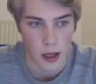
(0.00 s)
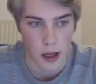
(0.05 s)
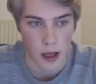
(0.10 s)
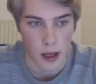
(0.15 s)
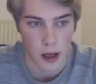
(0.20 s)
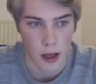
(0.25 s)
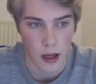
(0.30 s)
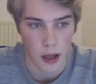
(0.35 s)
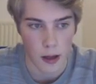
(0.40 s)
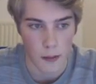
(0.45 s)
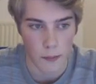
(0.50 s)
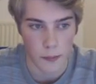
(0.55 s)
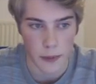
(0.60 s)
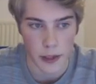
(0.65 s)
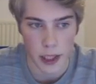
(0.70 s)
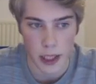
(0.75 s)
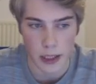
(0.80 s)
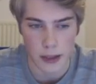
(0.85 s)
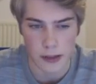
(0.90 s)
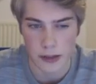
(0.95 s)
um,
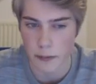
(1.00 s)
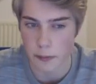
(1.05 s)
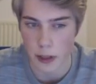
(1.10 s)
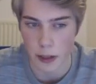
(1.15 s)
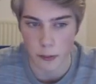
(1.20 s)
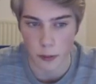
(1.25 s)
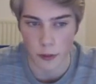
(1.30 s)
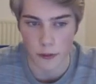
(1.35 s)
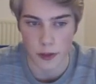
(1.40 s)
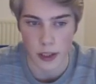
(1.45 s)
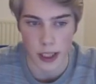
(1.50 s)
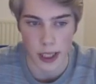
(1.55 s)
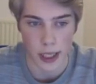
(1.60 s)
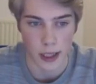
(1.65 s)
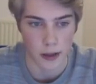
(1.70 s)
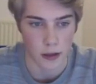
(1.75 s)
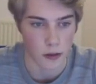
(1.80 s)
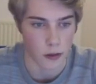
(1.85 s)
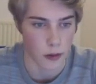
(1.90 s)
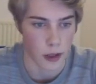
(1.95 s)
you can simply move the
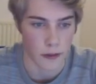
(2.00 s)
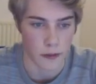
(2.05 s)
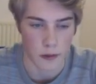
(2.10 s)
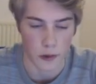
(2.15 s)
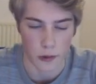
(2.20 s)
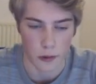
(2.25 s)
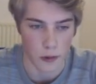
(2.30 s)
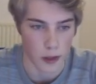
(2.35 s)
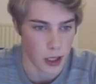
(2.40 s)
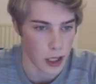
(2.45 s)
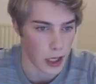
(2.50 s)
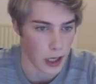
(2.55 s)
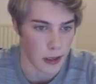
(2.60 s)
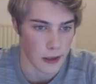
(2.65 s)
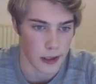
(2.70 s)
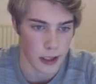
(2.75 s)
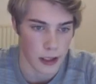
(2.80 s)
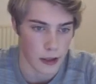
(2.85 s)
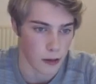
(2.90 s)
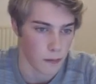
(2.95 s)
king to f2
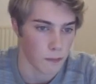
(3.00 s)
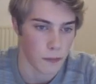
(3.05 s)
and the